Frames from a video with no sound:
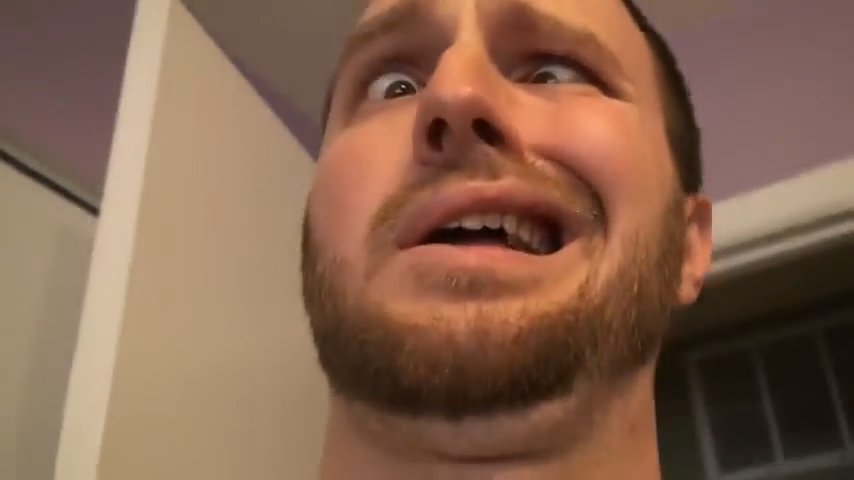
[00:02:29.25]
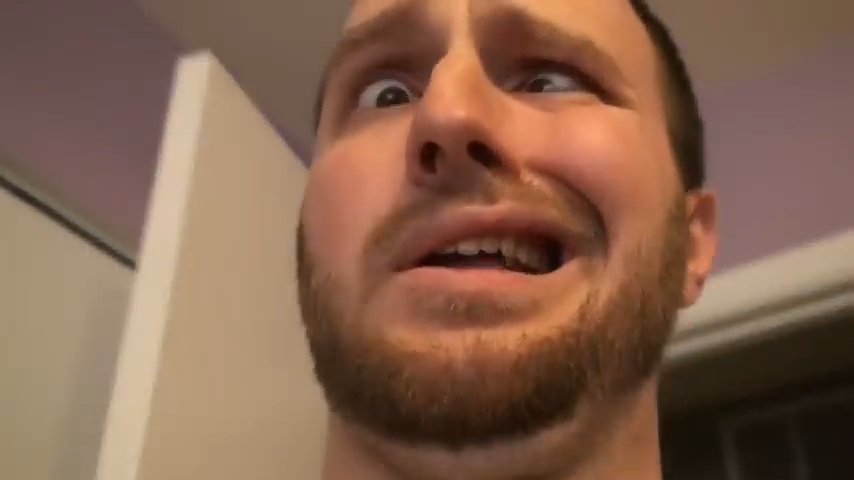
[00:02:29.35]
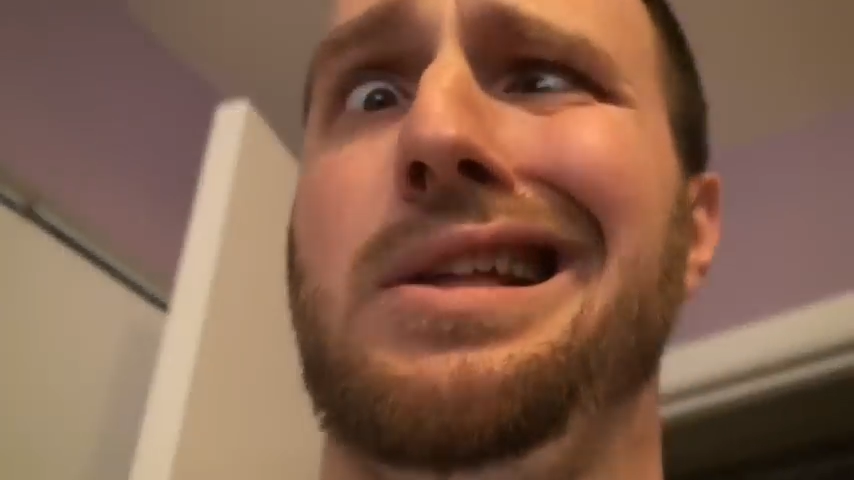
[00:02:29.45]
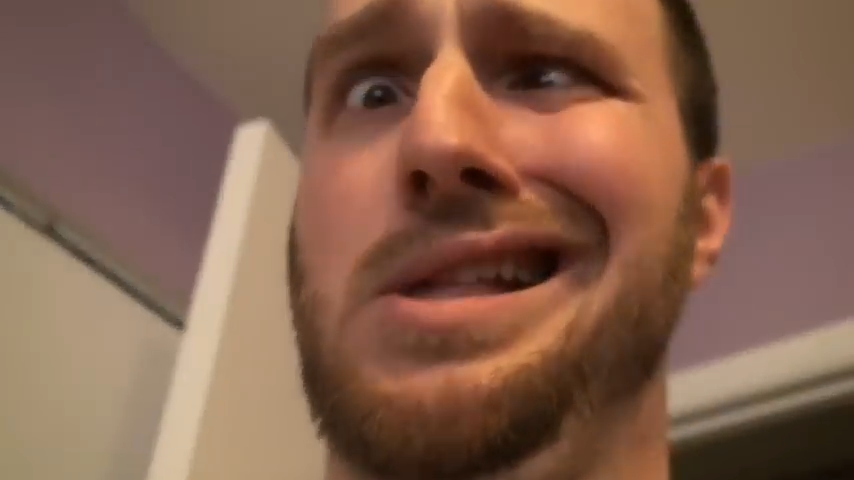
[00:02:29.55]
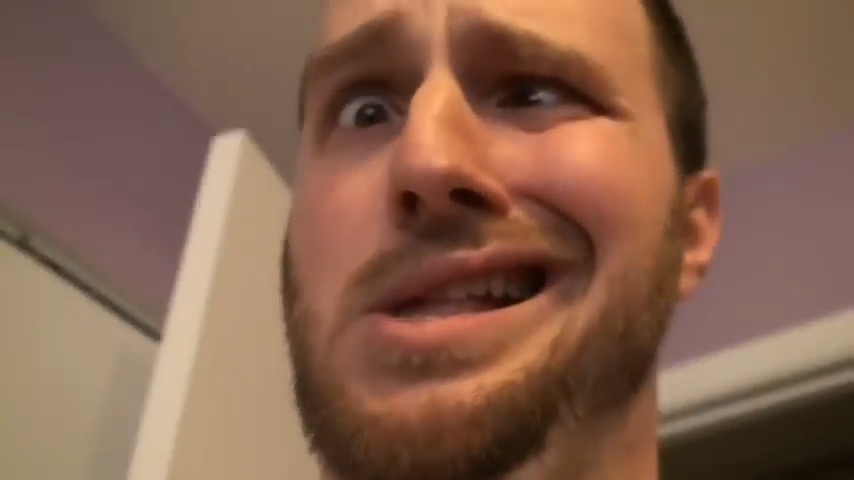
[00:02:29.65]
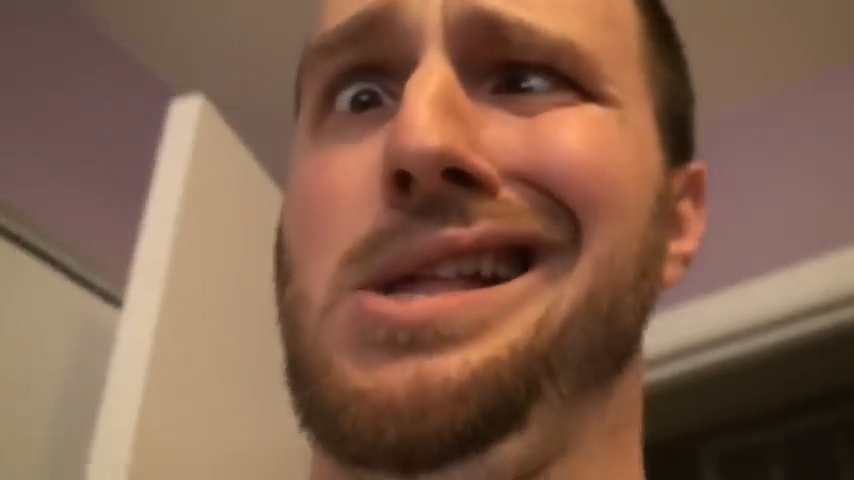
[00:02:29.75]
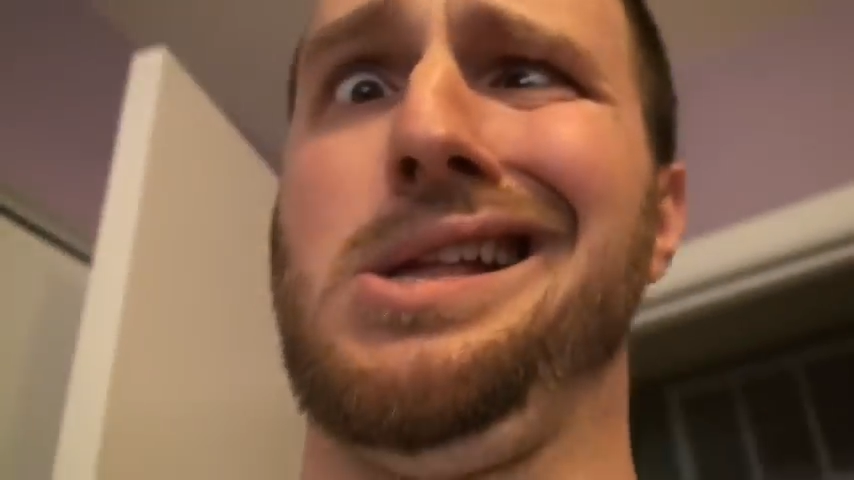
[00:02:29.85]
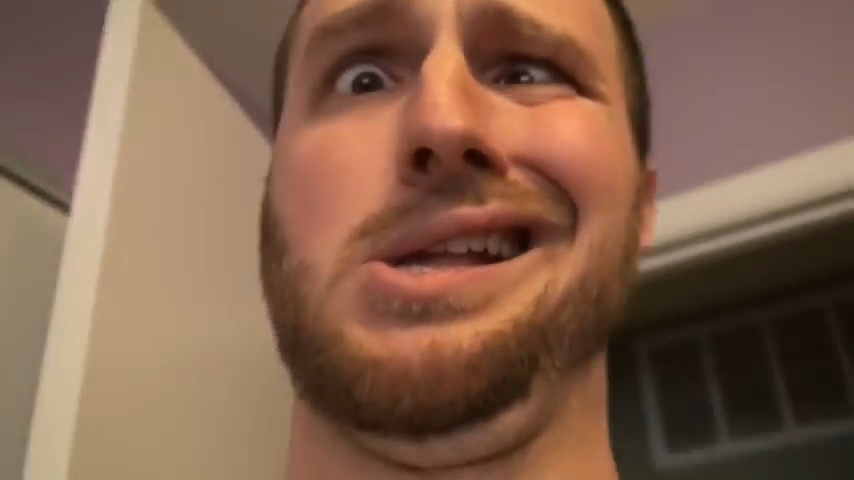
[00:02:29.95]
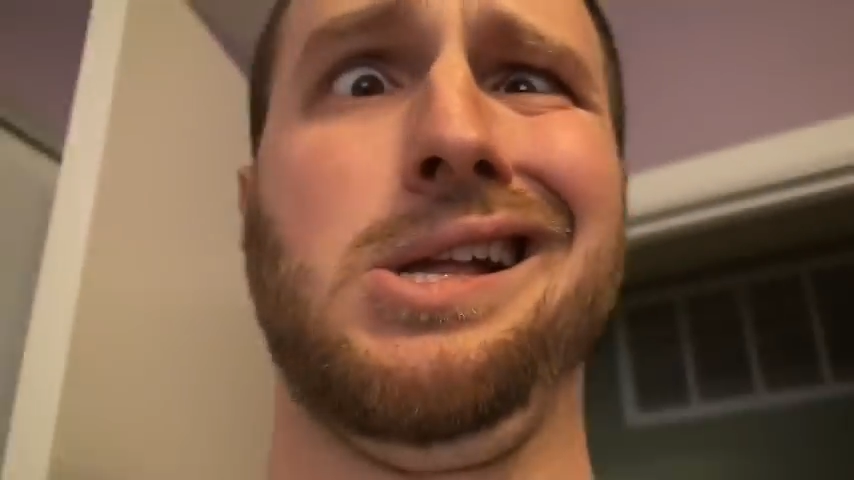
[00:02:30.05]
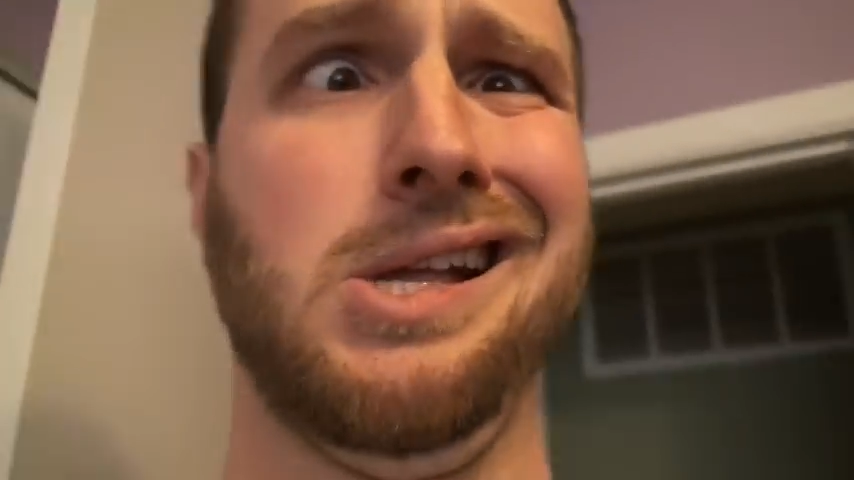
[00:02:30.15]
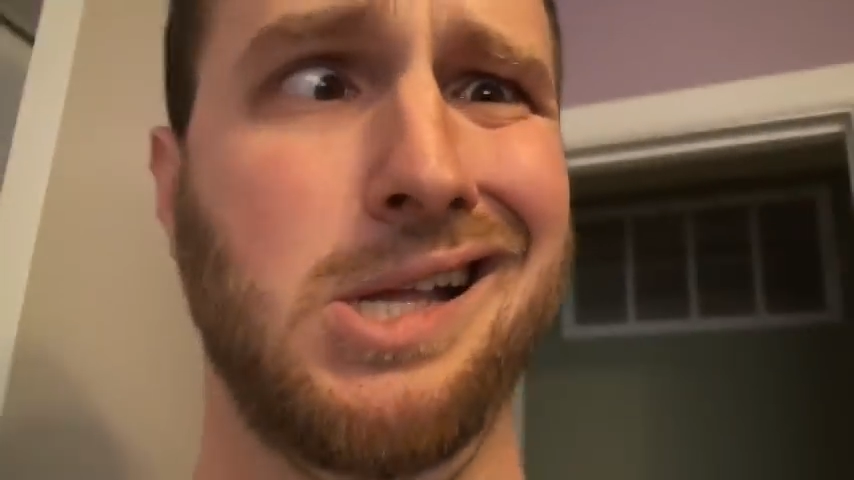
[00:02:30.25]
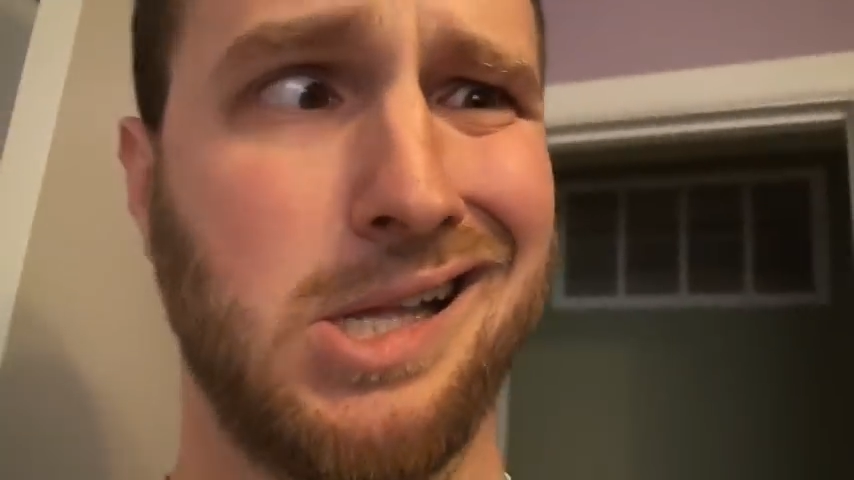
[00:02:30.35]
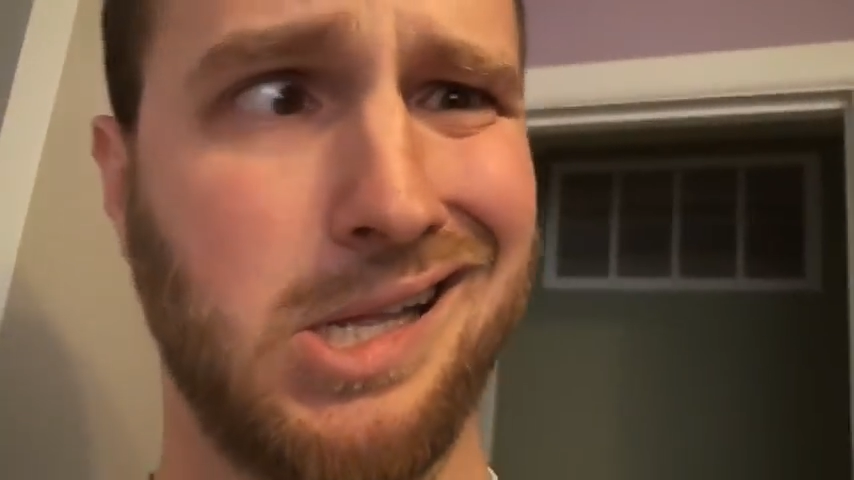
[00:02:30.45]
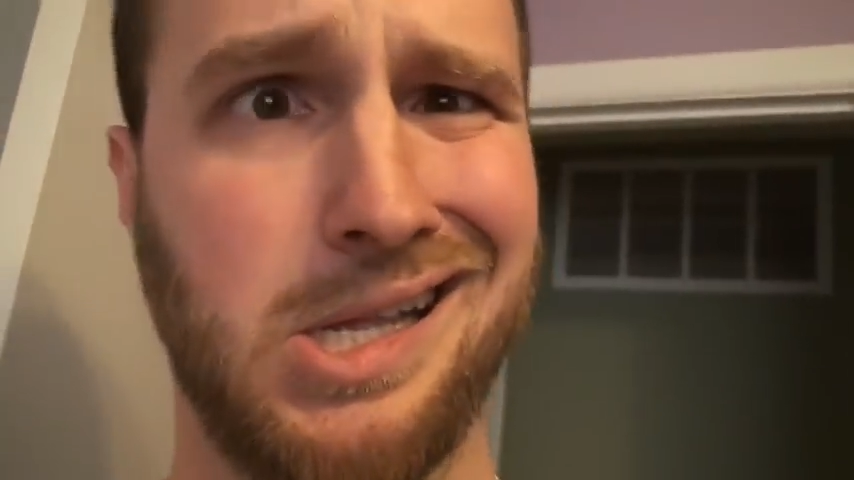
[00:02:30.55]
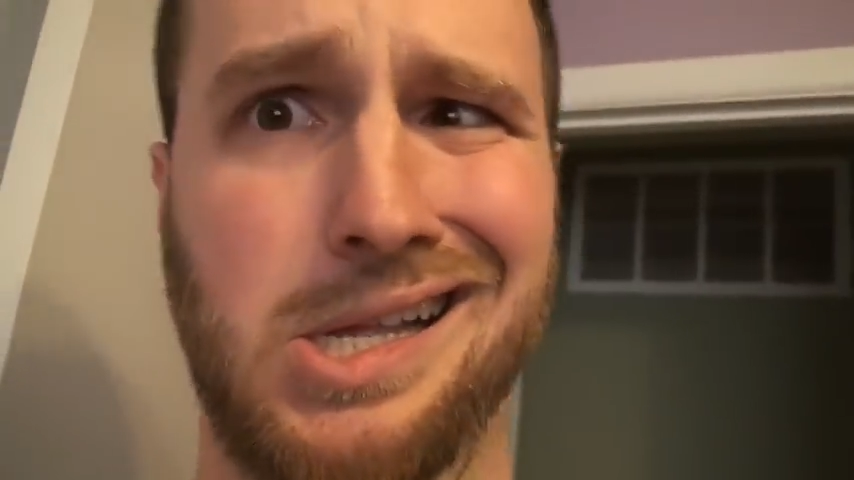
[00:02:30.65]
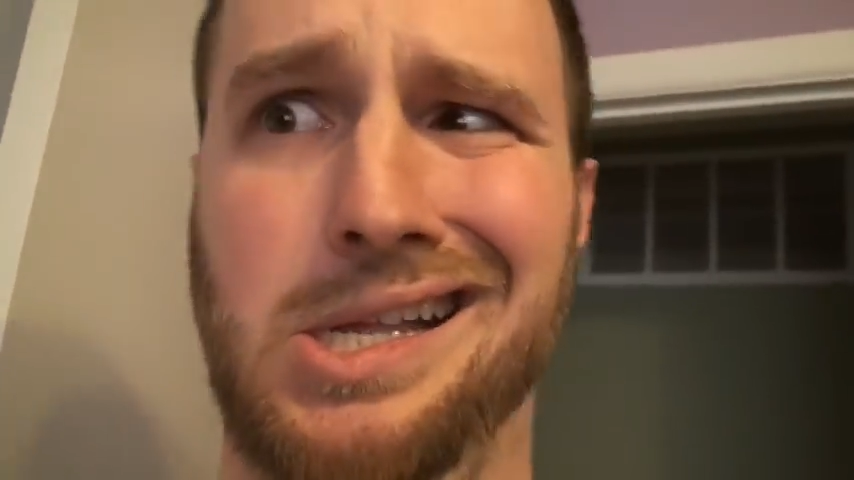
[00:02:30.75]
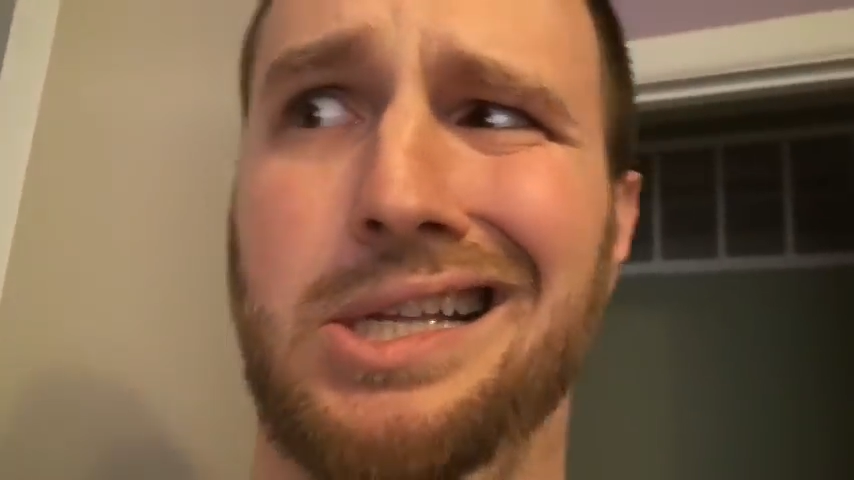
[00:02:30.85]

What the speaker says: I think that if you come up with a question